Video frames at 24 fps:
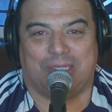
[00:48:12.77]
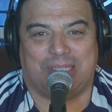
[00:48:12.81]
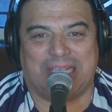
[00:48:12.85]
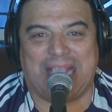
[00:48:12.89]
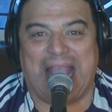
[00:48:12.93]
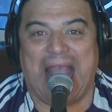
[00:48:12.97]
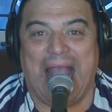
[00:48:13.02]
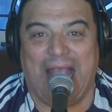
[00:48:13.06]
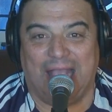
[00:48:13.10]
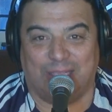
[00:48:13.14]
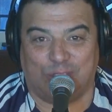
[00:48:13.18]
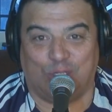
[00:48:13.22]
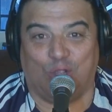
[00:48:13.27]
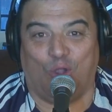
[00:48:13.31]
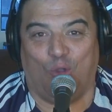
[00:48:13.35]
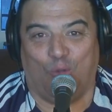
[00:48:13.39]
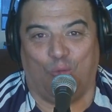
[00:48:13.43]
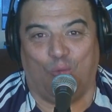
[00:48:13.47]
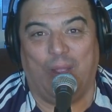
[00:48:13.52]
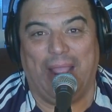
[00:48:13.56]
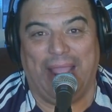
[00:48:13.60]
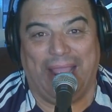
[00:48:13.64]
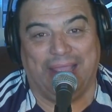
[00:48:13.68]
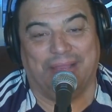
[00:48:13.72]
Bert's
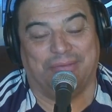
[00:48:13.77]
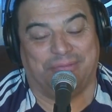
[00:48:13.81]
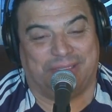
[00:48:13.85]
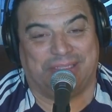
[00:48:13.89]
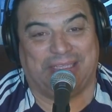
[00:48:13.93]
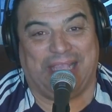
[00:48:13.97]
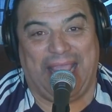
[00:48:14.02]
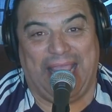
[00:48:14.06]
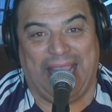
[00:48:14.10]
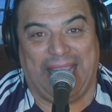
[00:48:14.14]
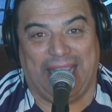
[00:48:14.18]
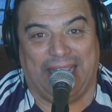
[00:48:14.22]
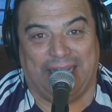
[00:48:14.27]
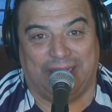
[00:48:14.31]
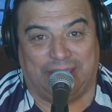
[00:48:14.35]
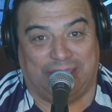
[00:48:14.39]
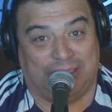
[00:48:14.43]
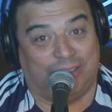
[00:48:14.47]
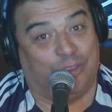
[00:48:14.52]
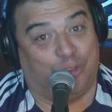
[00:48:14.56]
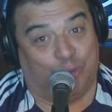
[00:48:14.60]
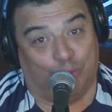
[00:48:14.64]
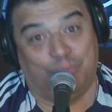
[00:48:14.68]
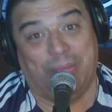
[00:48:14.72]
asshole way of
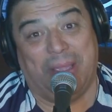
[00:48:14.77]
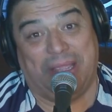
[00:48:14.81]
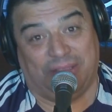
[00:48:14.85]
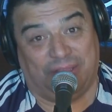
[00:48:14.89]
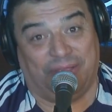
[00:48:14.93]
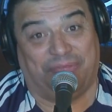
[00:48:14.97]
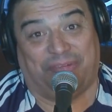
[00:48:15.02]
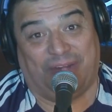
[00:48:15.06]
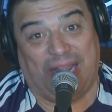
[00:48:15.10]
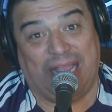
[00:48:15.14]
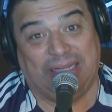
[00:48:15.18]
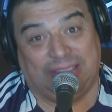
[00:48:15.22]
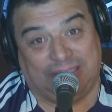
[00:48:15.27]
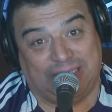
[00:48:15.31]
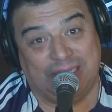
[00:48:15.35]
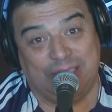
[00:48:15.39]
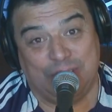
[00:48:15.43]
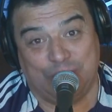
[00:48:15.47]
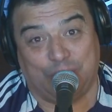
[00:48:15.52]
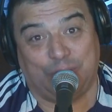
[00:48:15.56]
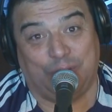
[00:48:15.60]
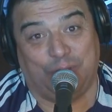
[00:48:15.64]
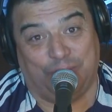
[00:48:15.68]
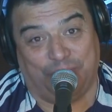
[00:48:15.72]
saying you made the flight,
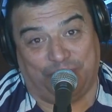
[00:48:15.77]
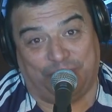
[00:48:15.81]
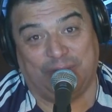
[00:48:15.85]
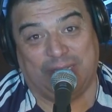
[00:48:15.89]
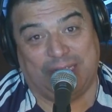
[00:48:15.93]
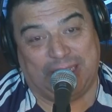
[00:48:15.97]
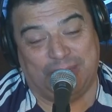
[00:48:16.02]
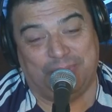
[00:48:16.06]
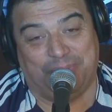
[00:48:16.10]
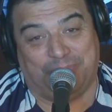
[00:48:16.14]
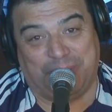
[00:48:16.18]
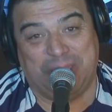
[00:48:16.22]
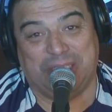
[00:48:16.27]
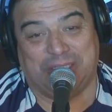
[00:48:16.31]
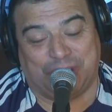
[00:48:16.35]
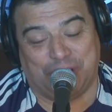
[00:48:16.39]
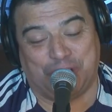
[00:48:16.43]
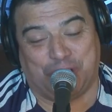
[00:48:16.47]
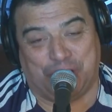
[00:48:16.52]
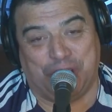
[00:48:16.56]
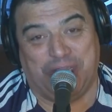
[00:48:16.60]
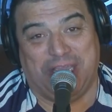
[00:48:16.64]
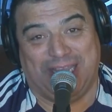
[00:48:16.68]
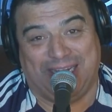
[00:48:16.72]
didn't you? You fucking
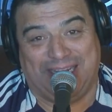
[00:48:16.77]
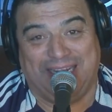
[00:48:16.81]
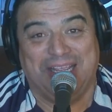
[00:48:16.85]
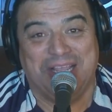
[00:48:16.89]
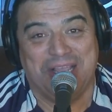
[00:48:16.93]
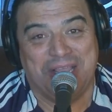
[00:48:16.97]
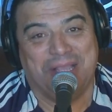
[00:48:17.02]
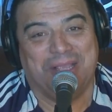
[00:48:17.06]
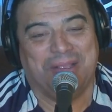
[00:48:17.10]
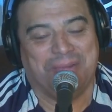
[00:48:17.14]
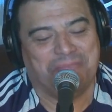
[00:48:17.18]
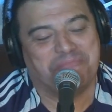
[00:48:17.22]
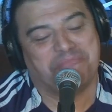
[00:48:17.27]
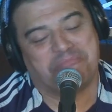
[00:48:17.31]
piece of shit.